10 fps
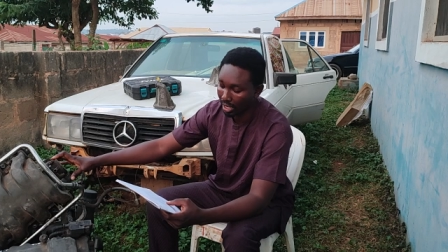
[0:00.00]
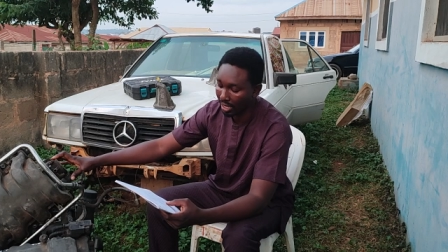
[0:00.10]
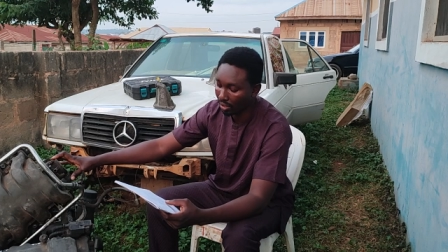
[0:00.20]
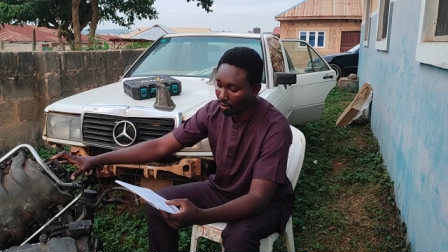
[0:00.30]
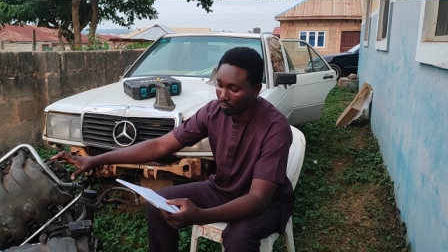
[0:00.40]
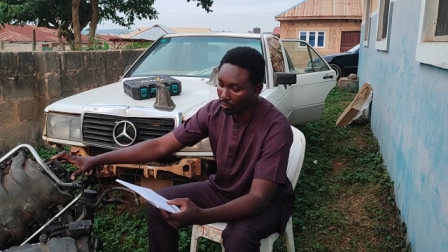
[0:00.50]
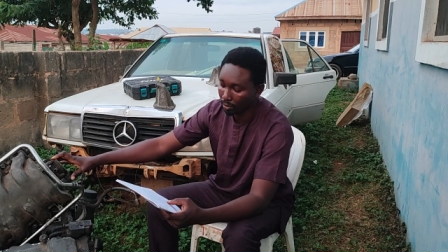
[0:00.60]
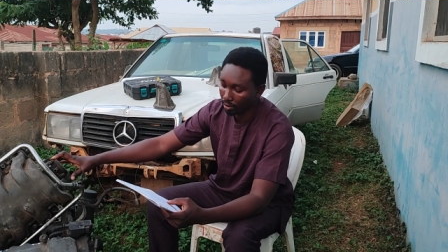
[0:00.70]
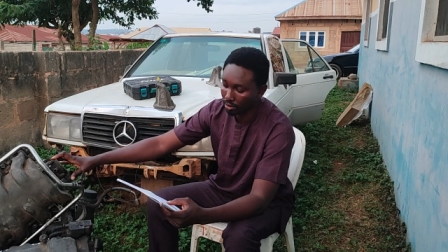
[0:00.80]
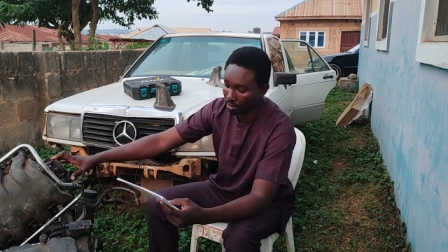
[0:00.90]
I love it,
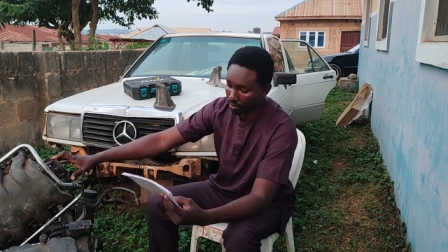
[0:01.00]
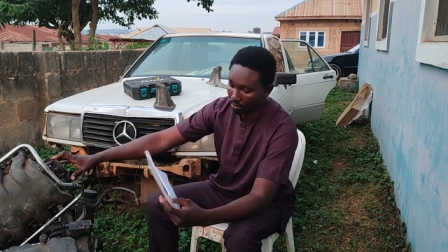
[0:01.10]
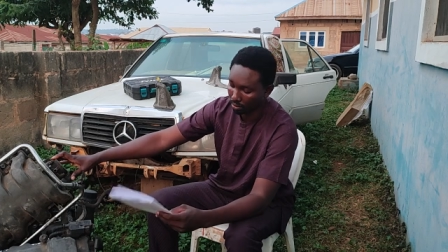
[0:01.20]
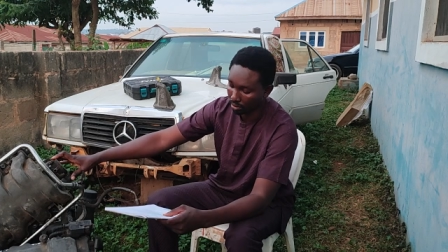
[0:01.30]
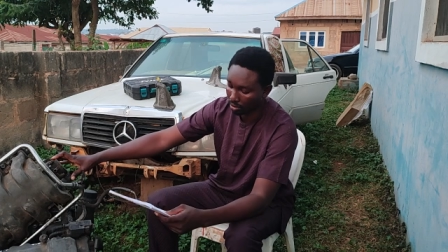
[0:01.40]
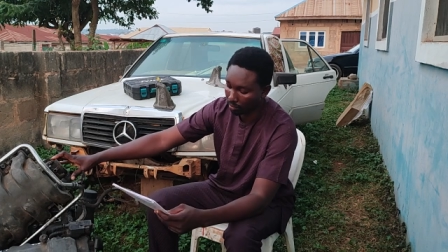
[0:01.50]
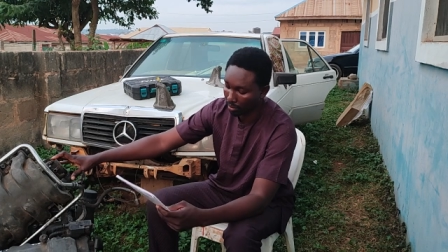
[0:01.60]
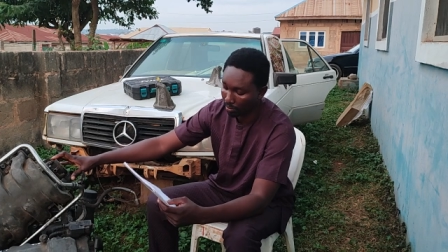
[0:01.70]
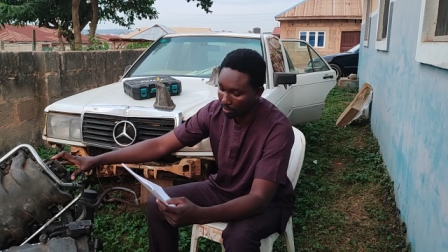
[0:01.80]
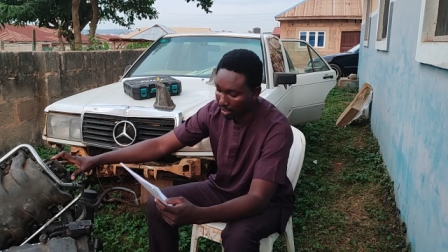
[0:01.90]
but it
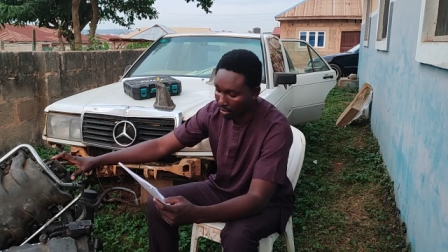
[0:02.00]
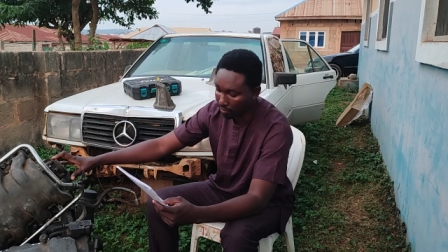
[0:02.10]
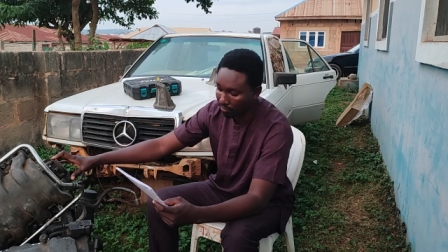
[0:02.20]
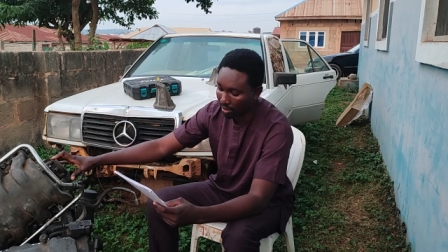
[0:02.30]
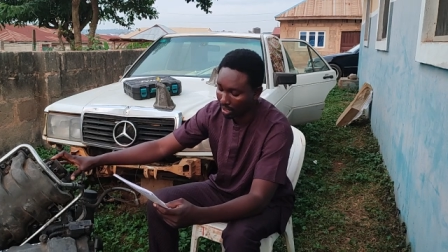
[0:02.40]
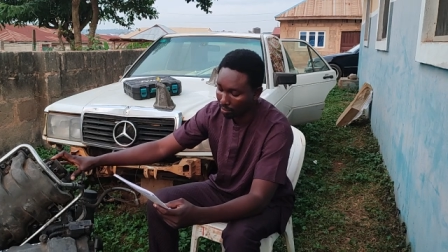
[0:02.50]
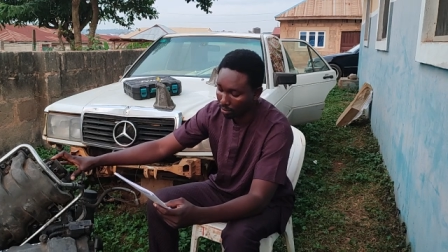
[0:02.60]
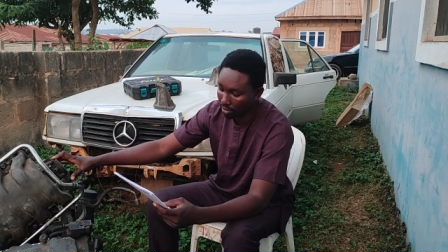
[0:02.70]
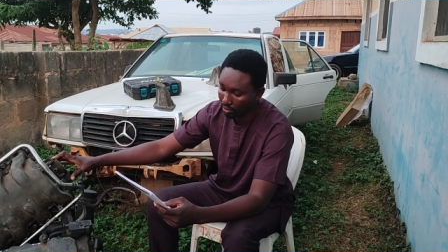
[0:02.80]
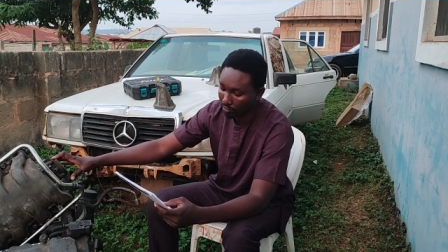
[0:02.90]
may be out of my
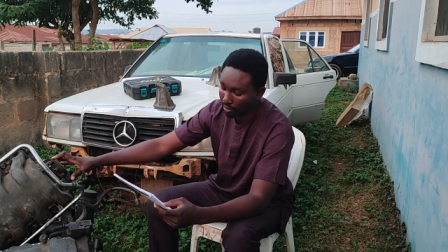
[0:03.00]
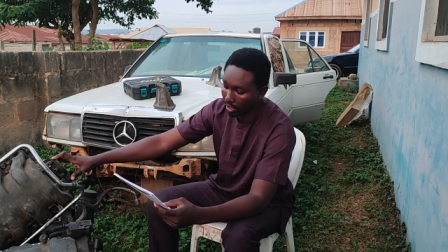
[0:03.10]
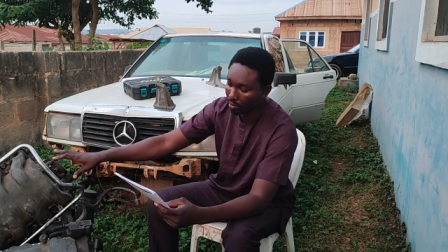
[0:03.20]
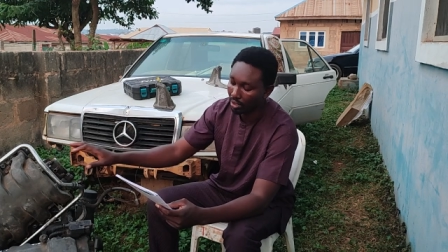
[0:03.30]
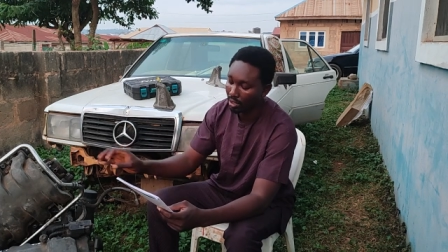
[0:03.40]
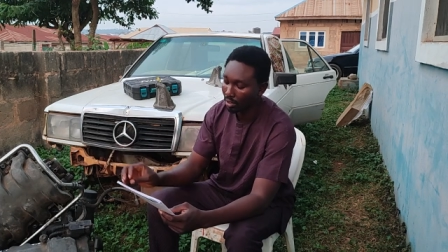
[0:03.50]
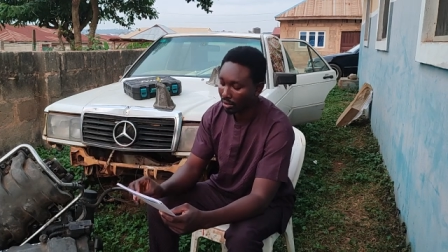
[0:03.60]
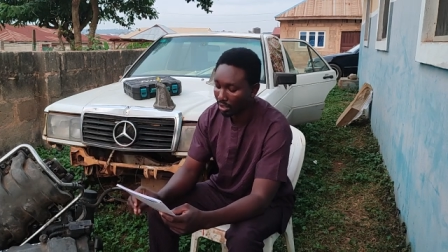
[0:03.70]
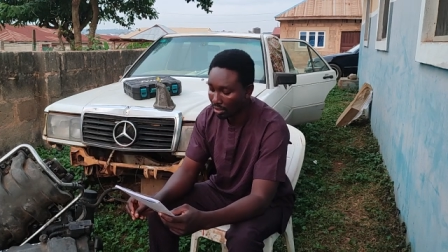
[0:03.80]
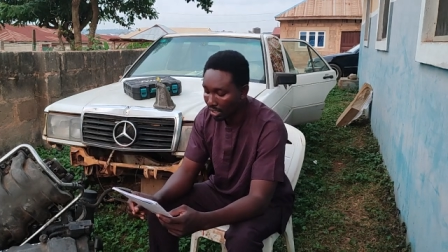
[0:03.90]
budget for now.
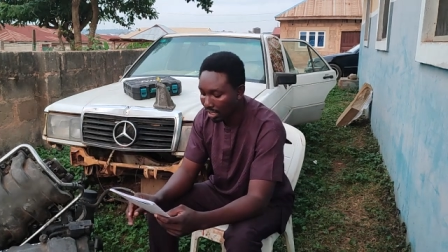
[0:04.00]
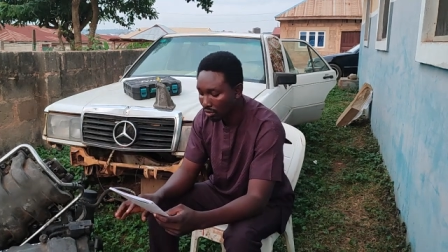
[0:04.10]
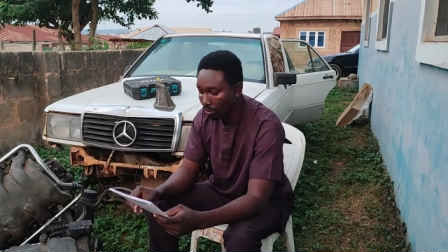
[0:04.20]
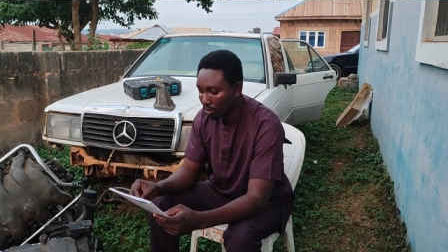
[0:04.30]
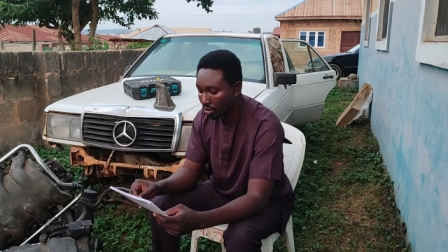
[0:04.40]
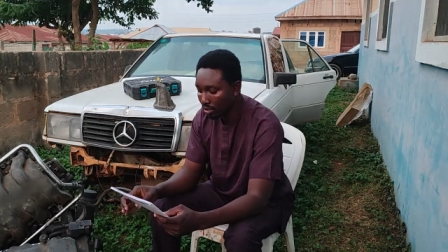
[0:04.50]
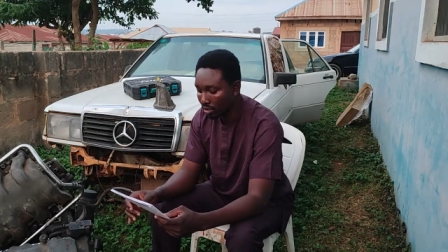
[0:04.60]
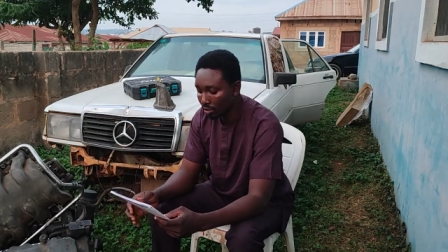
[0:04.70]
Then the last option is